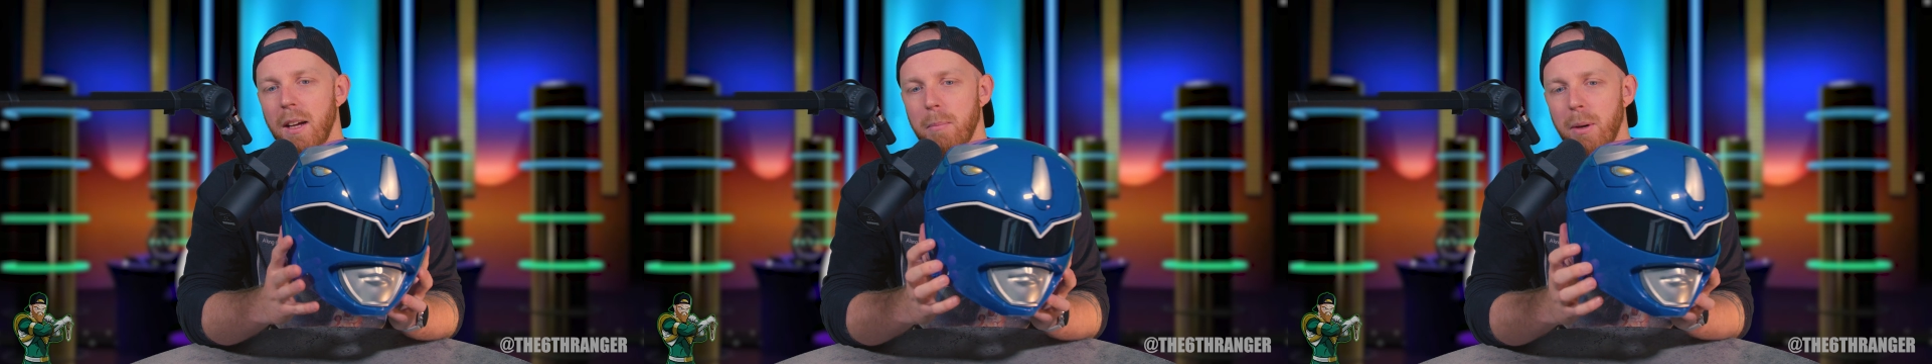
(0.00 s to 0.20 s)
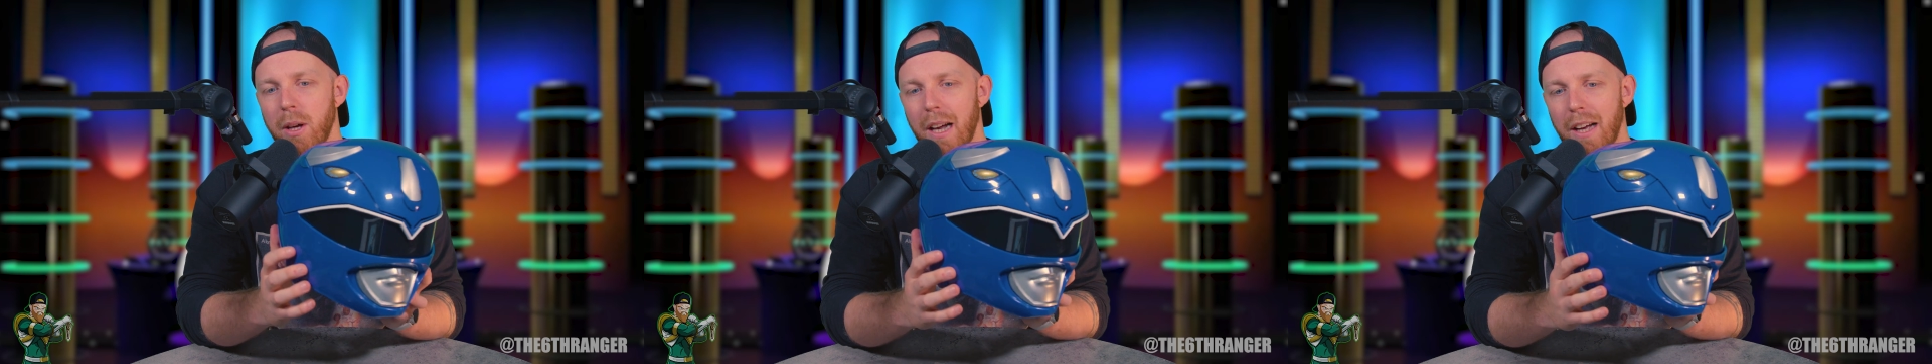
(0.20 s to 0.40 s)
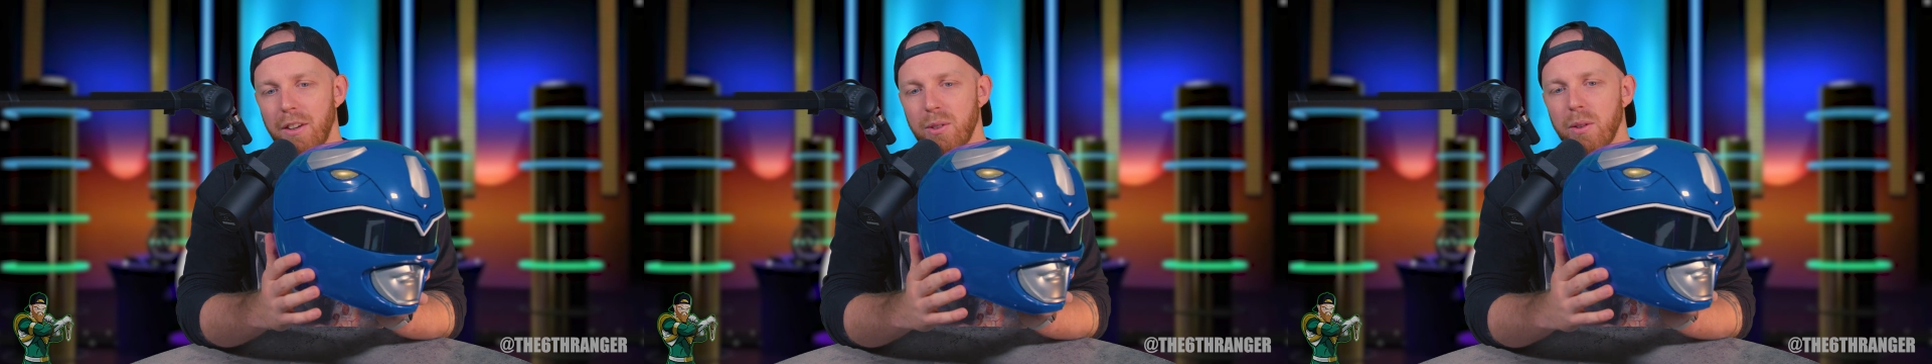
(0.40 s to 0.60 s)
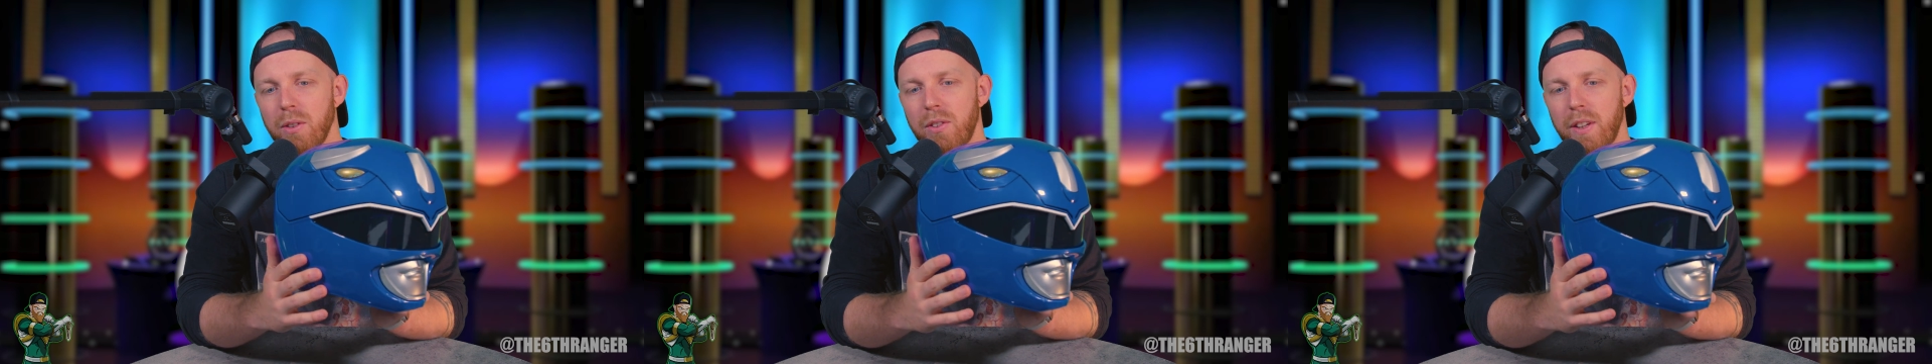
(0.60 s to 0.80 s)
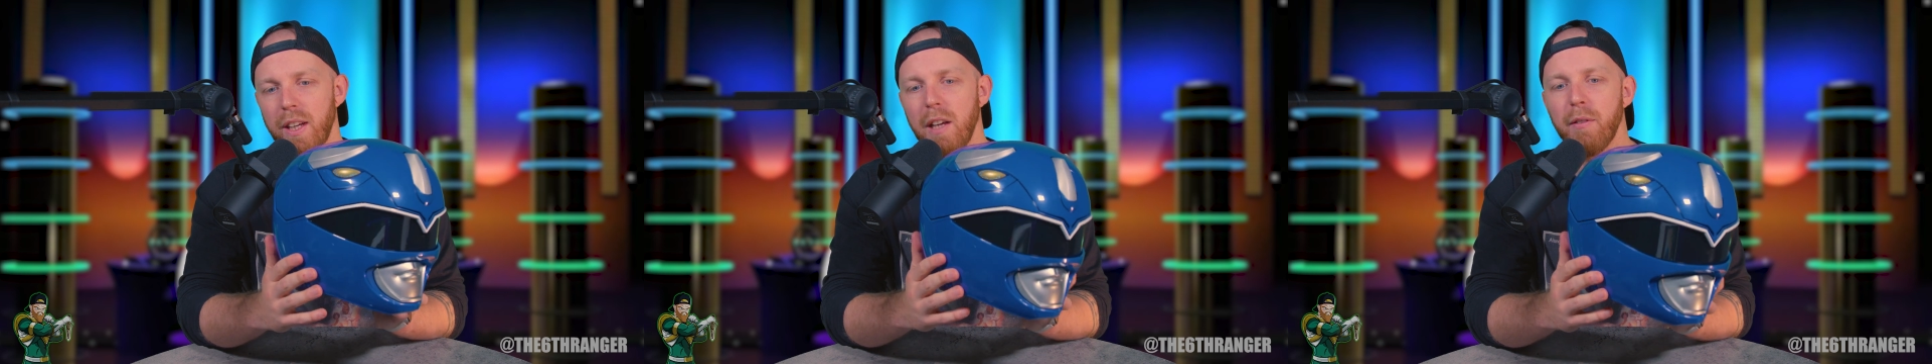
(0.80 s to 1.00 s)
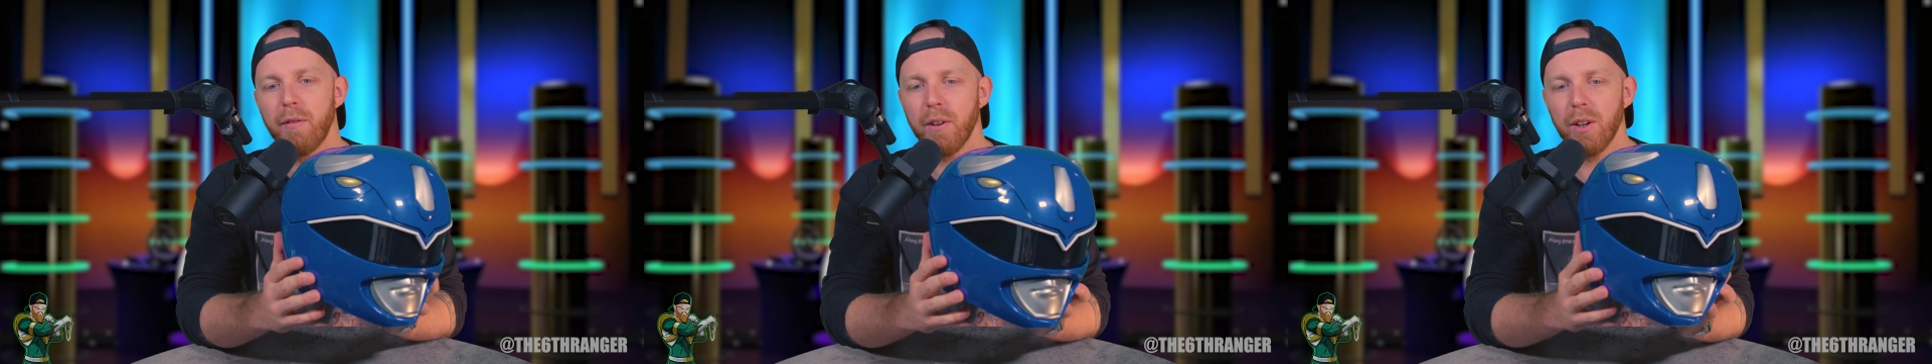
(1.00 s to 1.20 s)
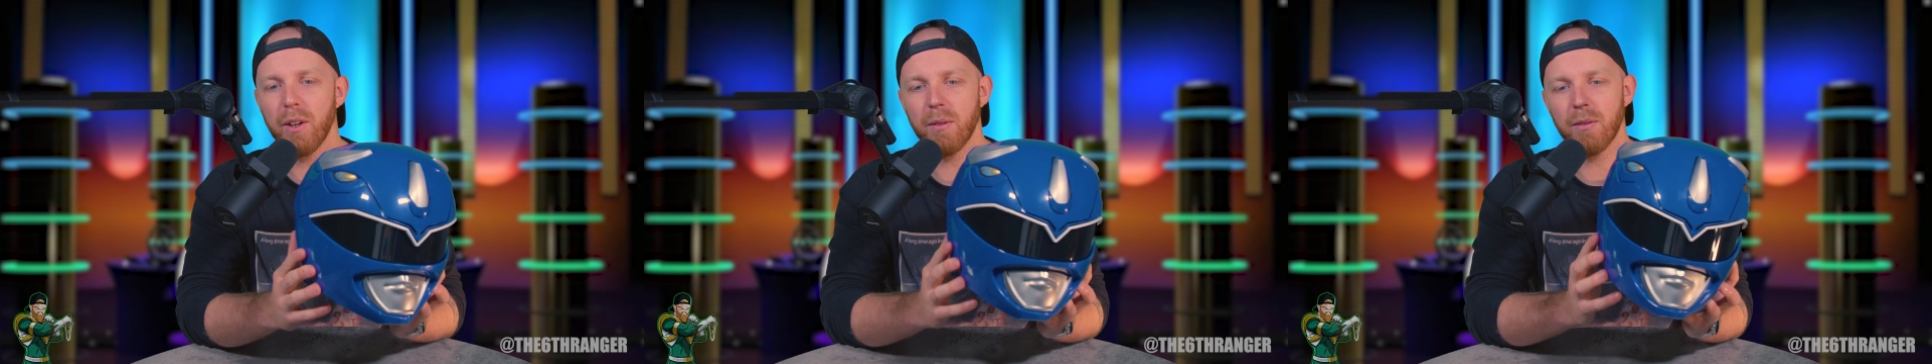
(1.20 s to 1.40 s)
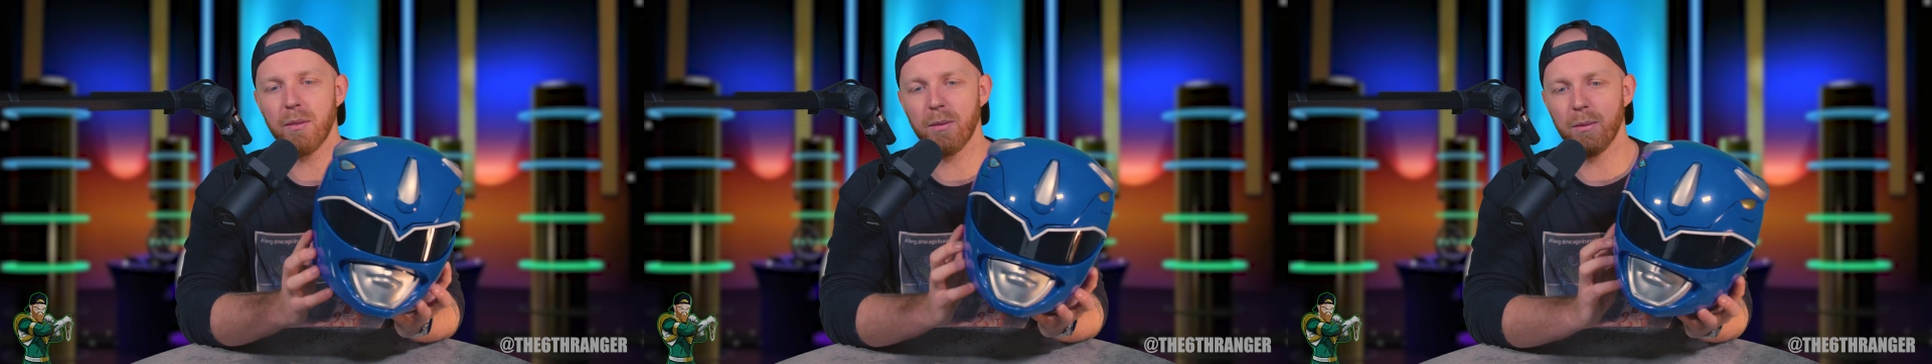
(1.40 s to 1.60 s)
But as you can see,
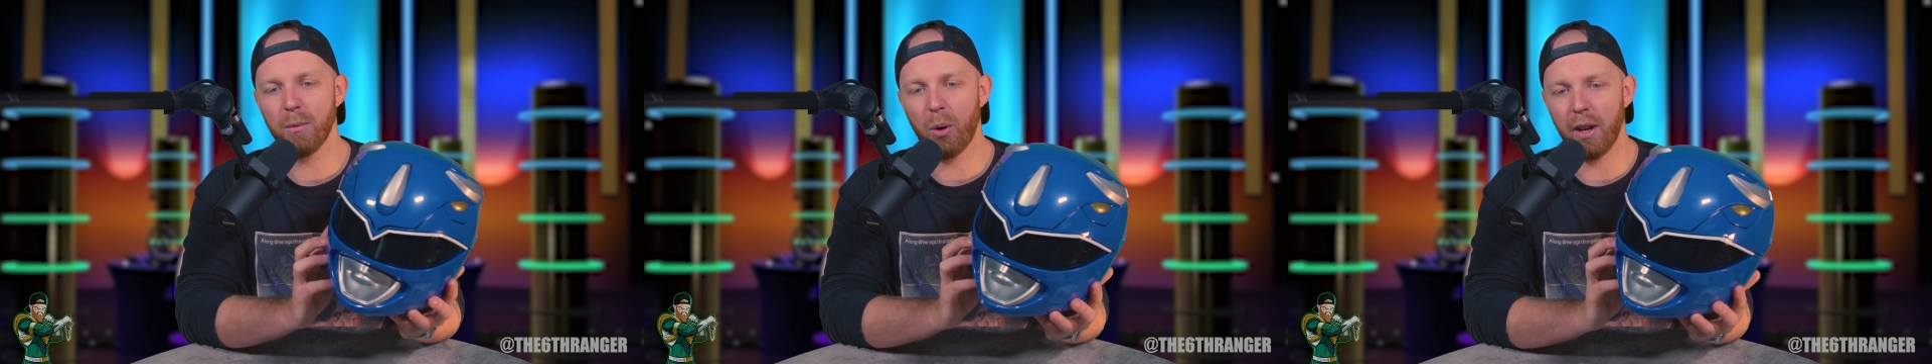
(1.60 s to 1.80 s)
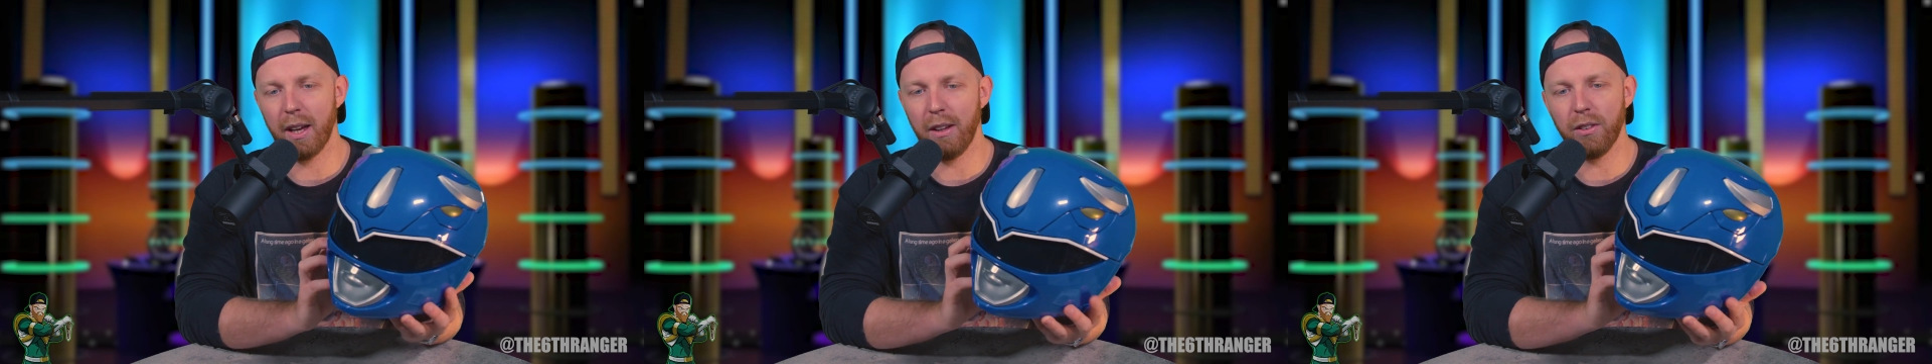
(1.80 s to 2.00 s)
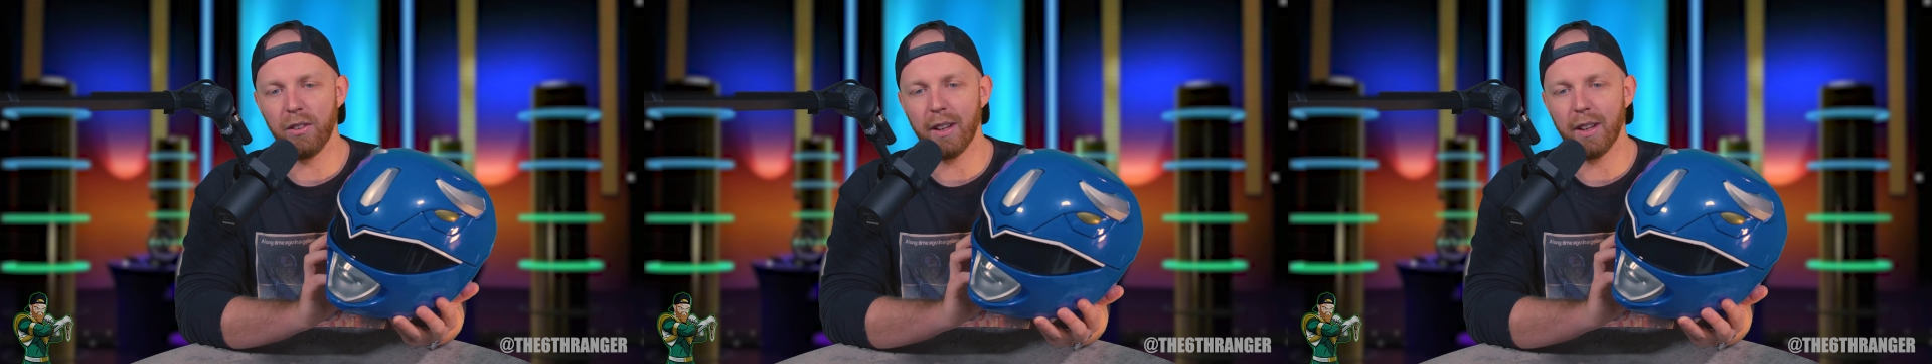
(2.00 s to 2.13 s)
for what is